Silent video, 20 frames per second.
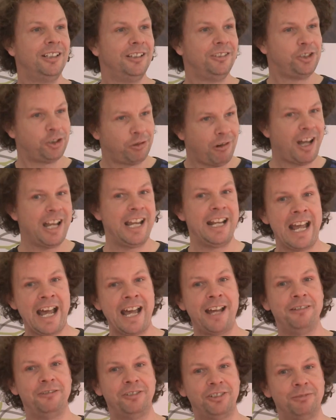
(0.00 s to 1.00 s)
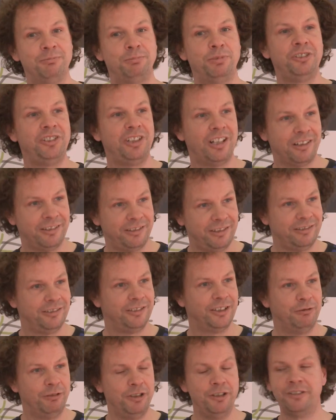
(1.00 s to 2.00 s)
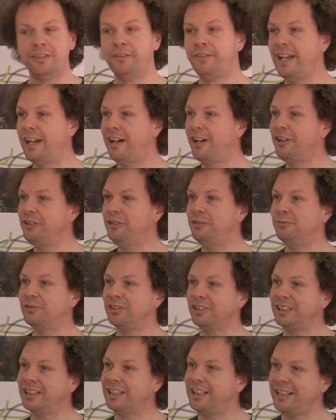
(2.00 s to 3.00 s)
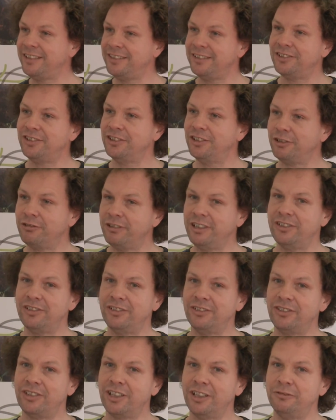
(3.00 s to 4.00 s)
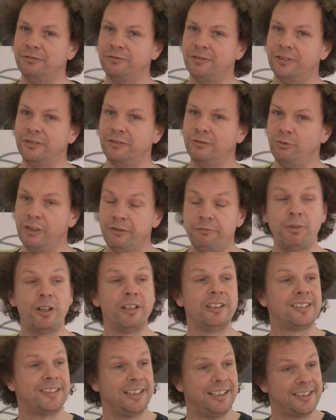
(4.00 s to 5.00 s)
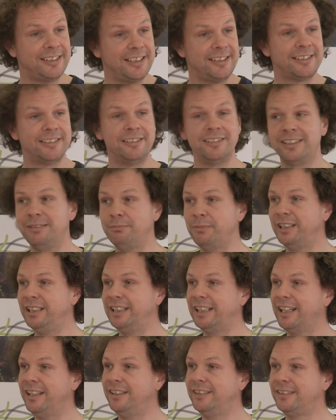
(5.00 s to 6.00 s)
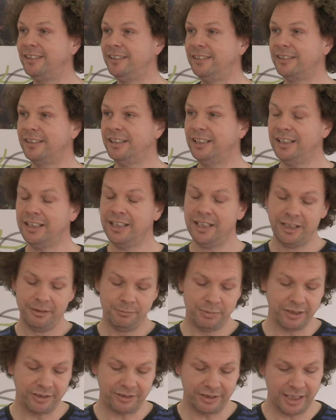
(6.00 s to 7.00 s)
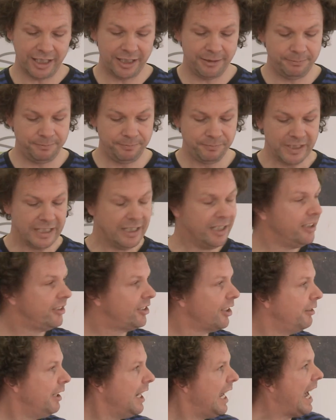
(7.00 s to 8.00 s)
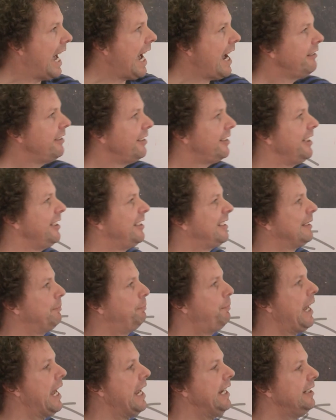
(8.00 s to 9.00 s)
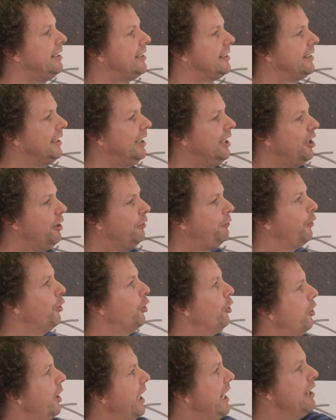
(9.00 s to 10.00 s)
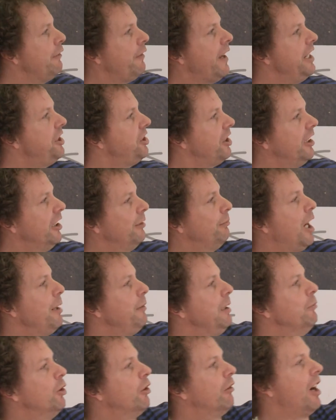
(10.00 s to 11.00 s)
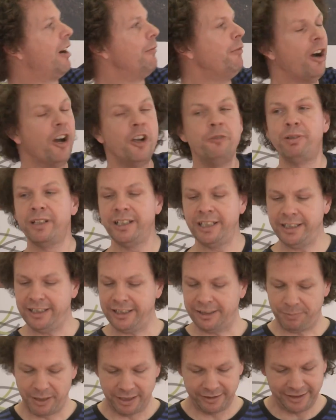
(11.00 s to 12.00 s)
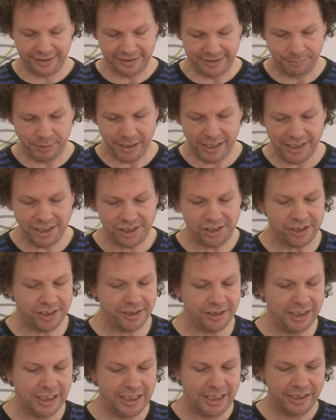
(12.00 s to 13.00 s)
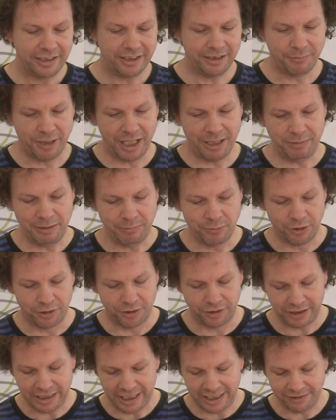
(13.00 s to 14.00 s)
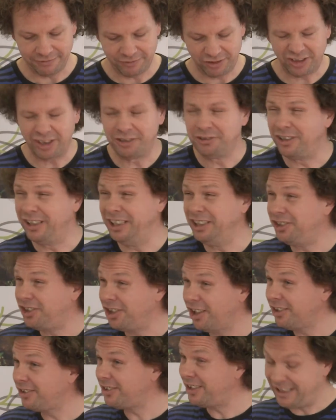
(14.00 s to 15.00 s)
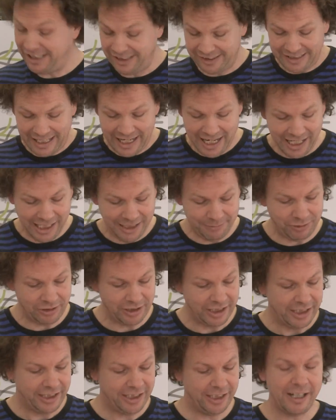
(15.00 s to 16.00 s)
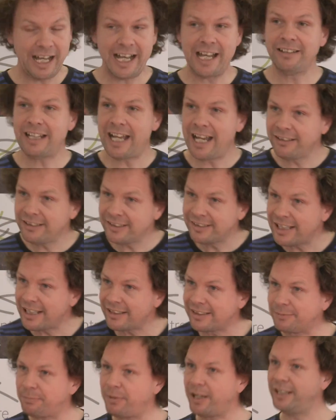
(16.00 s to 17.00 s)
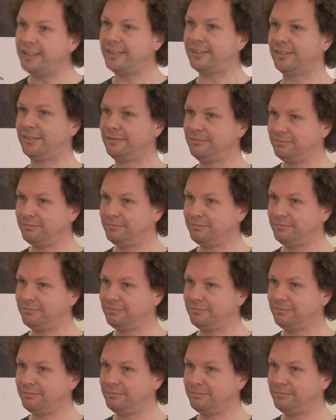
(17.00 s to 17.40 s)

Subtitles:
try it out and put it on the roofs of their homes and connect it to the grids and so forth, with policy assistance in many cases. But so how does this space for innovation that might be more open in its participation, that might be more kind of socially just in its aims, how does that space